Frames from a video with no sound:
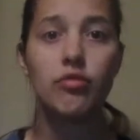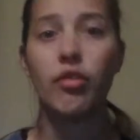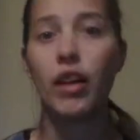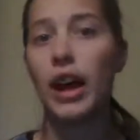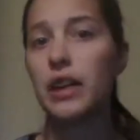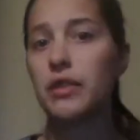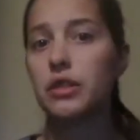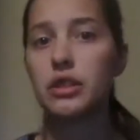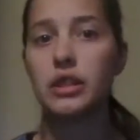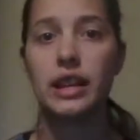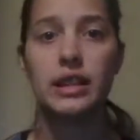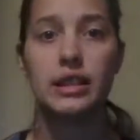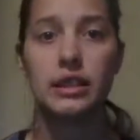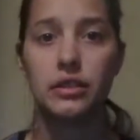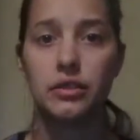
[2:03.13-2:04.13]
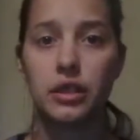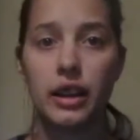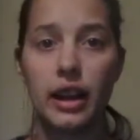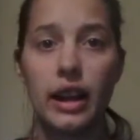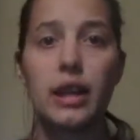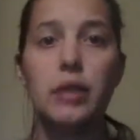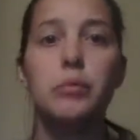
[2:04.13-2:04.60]
5 or 10 different
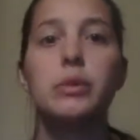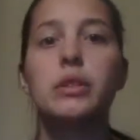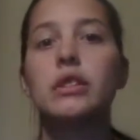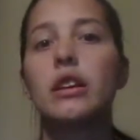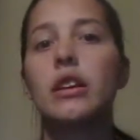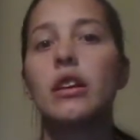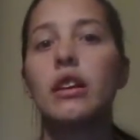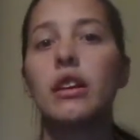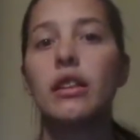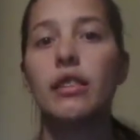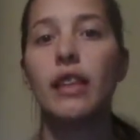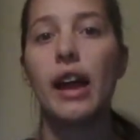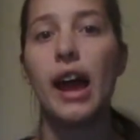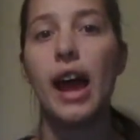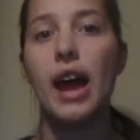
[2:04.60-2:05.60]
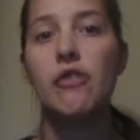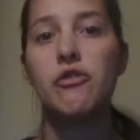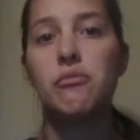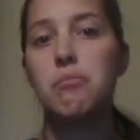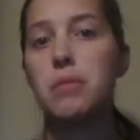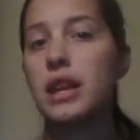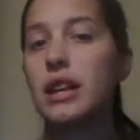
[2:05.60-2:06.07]
names that have
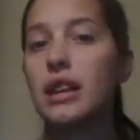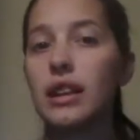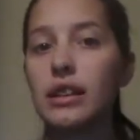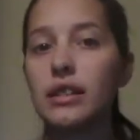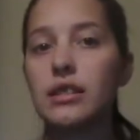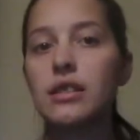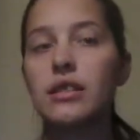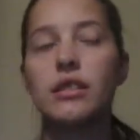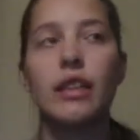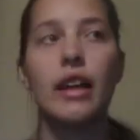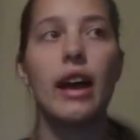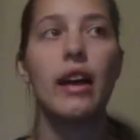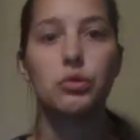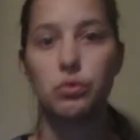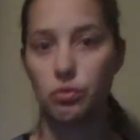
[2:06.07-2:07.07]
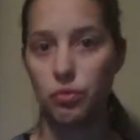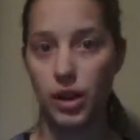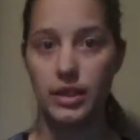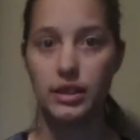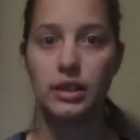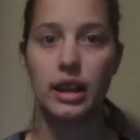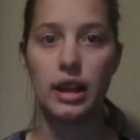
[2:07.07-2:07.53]
meanings that
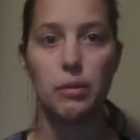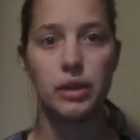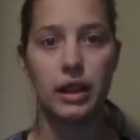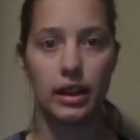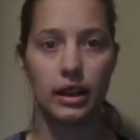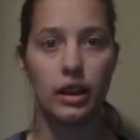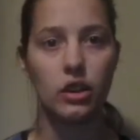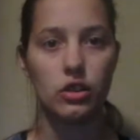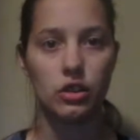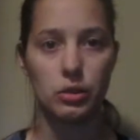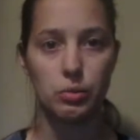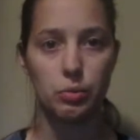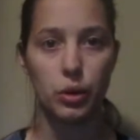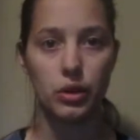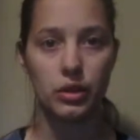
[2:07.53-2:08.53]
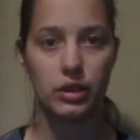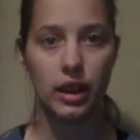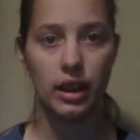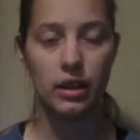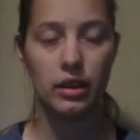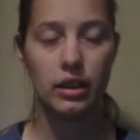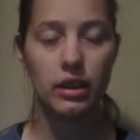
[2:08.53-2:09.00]
resonate with that character's
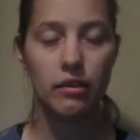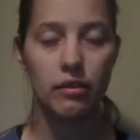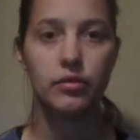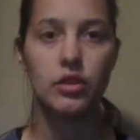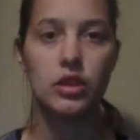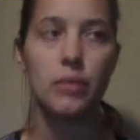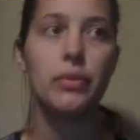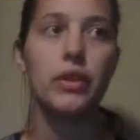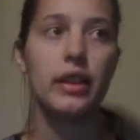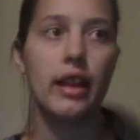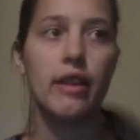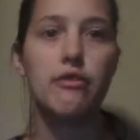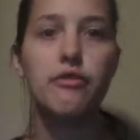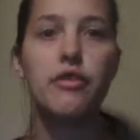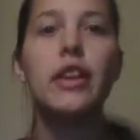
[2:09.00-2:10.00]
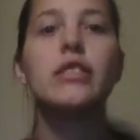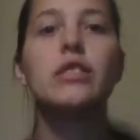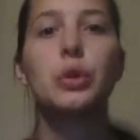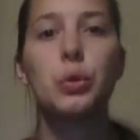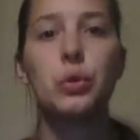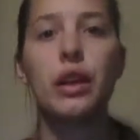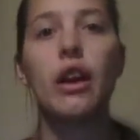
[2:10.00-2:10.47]
personality, something that fits
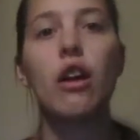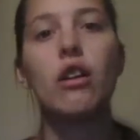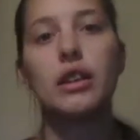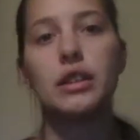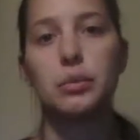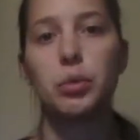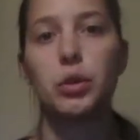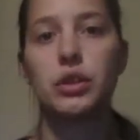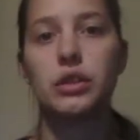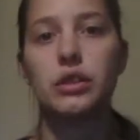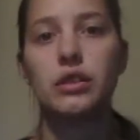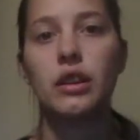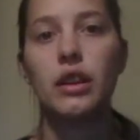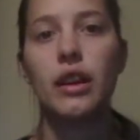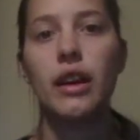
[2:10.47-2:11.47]
who they are as a person,